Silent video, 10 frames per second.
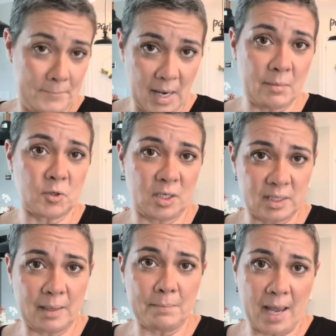I'm trying to
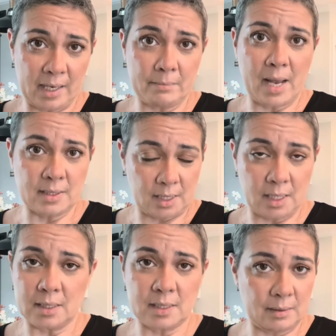say bag and basket at
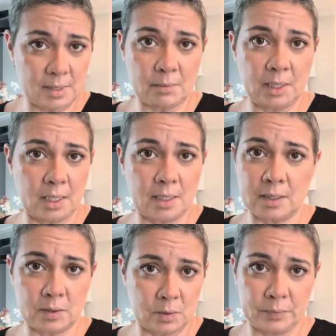the same time again. I
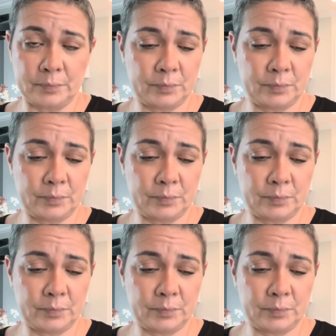don't know.